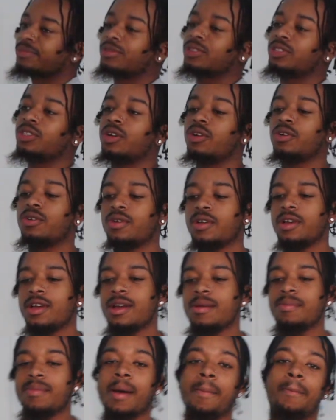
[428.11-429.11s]
So,
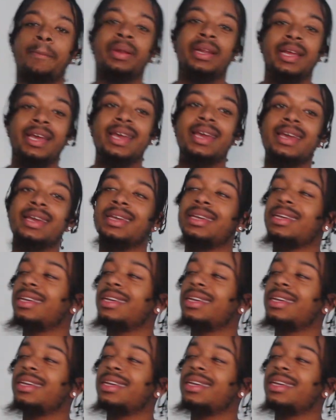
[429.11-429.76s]
my plan